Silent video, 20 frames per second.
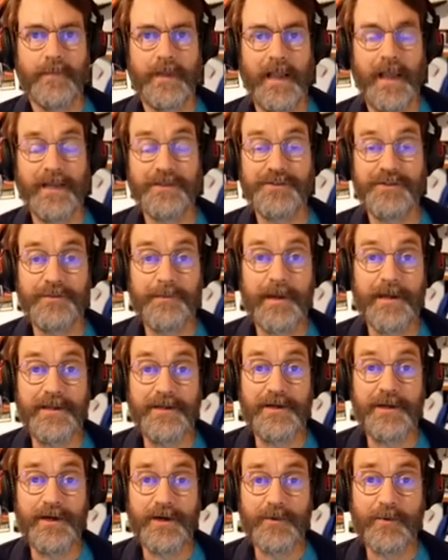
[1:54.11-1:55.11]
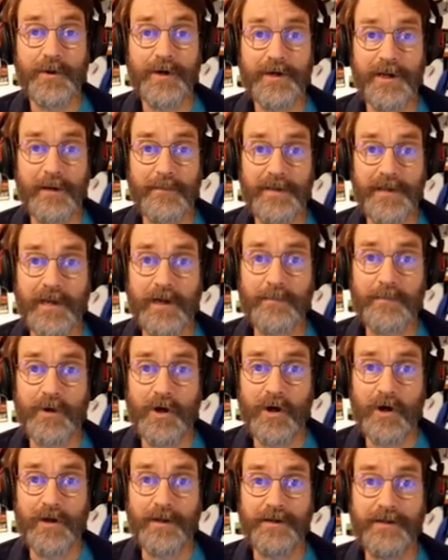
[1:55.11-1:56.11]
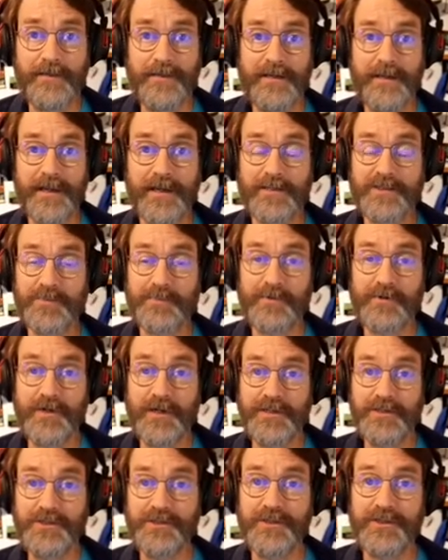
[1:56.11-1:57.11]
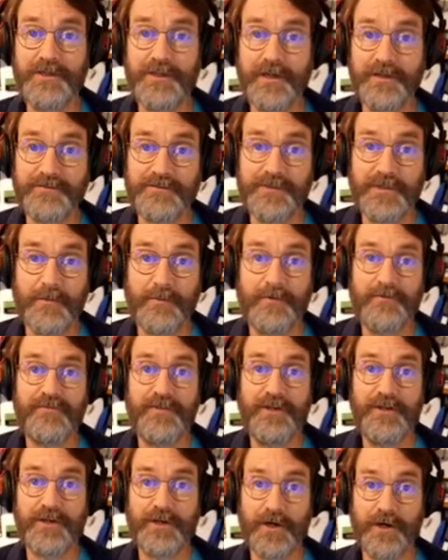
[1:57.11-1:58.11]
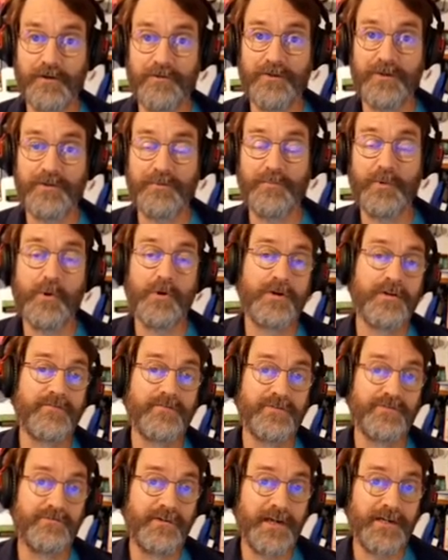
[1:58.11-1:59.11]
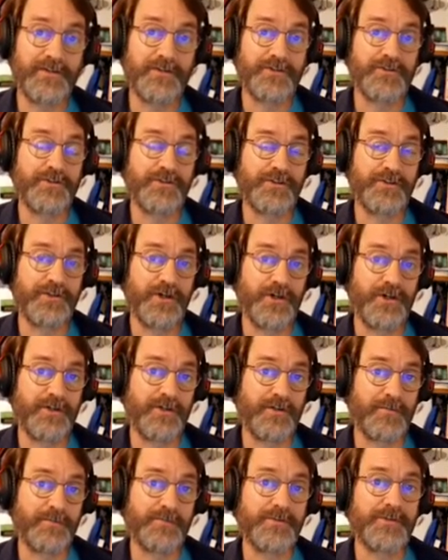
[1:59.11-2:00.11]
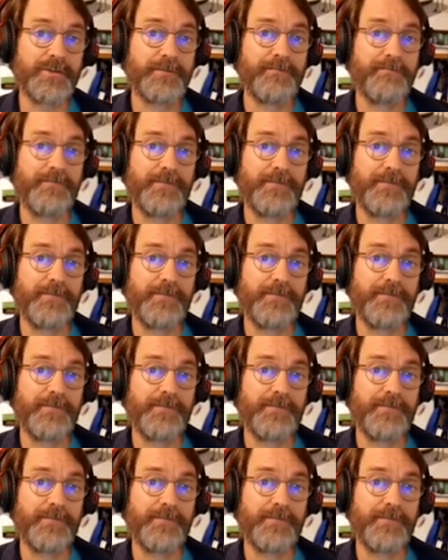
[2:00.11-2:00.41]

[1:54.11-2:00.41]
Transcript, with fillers: As you might know, we're coming up on the expiration of some of the current board of directors' terms,